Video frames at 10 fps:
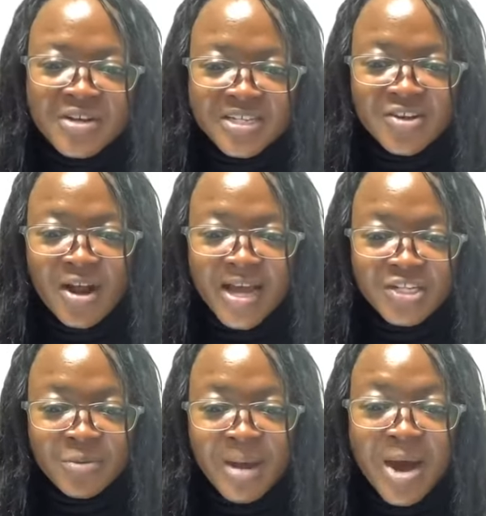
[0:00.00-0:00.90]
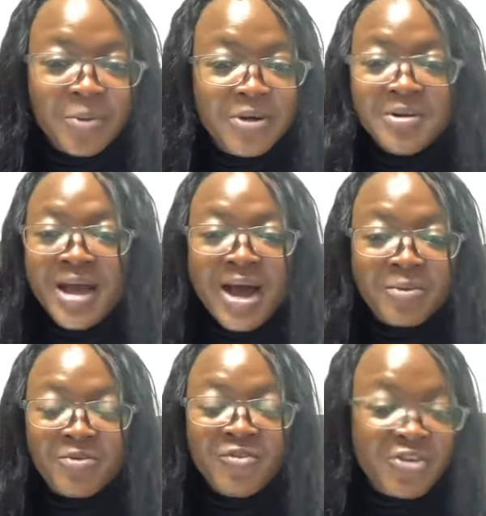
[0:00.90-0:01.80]
scholarship, I wouldn't
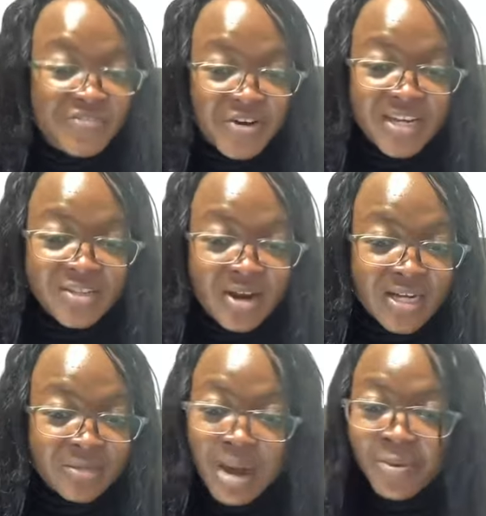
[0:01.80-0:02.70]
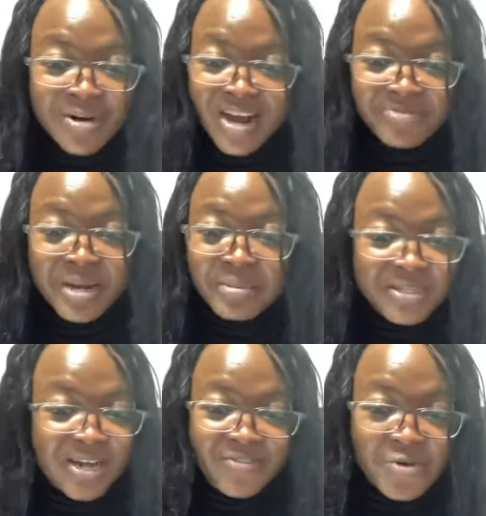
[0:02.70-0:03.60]
have been able
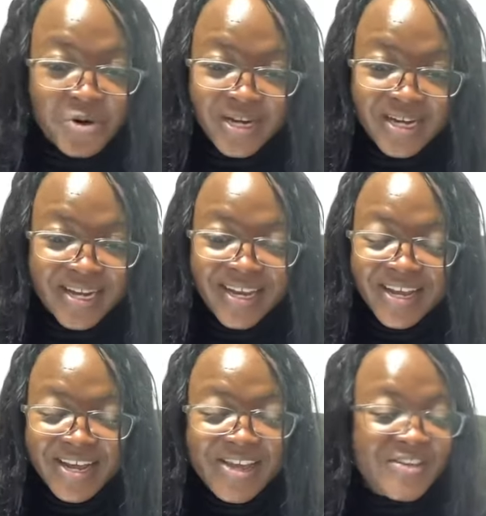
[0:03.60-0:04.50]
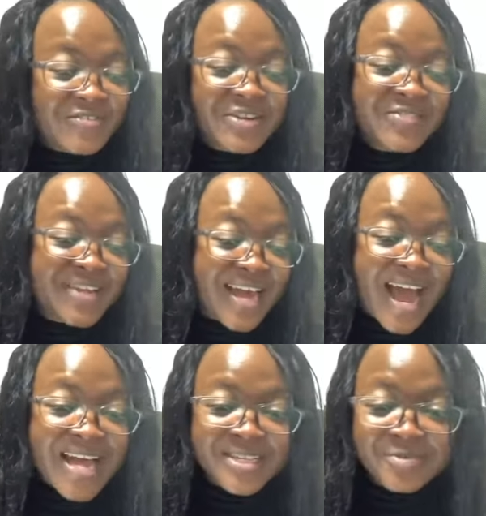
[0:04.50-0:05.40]
to afford it. Even if they
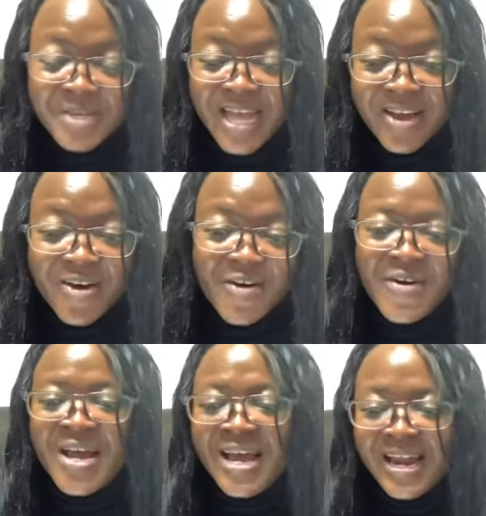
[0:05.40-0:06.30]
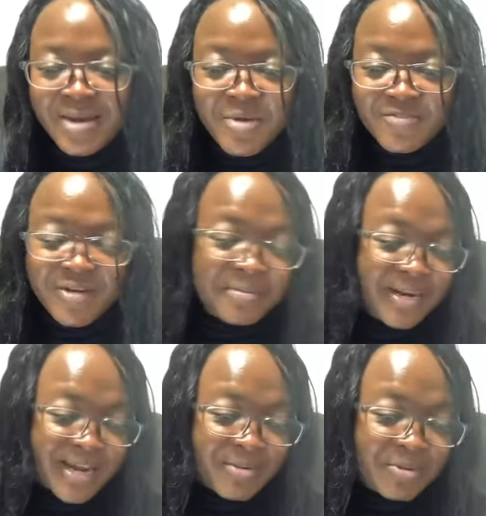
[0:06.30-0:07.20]
asked me like, oh, let my family
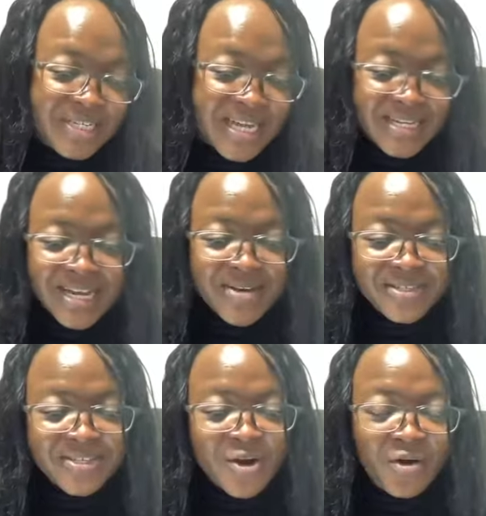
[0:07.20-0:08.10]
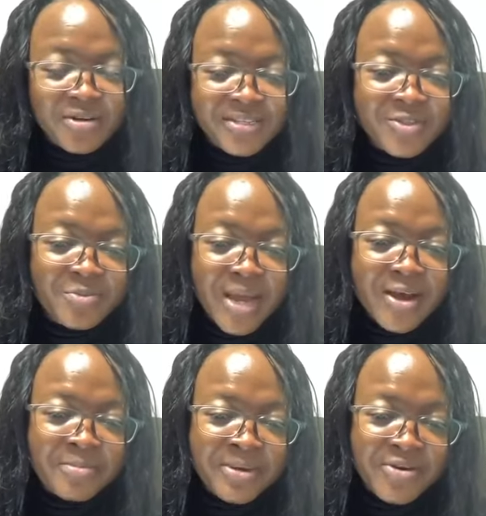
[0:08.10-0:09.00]
come up with $10,000 to make
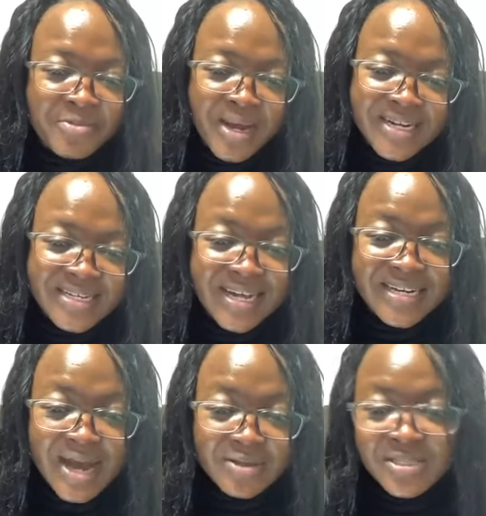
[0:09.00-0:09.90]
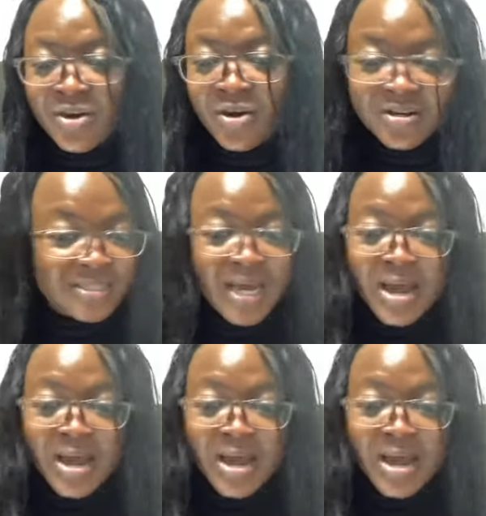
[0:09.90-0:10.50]
up the remaining $10,000,